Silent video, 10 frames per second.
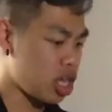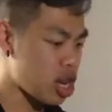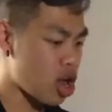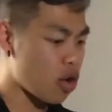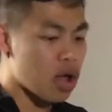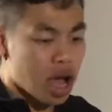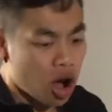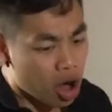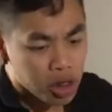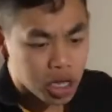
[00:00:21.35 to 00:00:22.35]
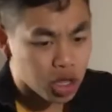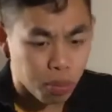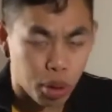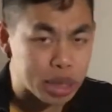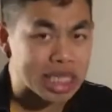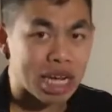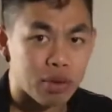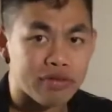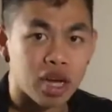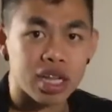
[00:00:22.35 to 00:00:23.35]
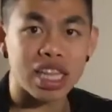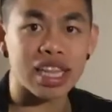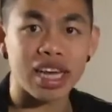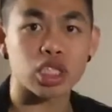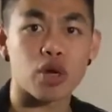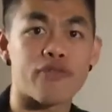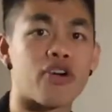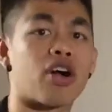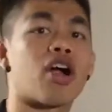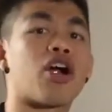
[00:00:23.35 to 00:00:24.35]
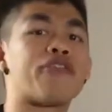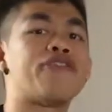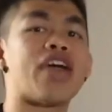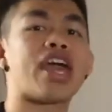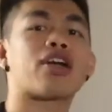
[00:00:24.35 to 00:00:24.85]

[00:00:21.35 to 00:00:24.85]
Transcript: You know, all the other points that we've done on the leg so far are fair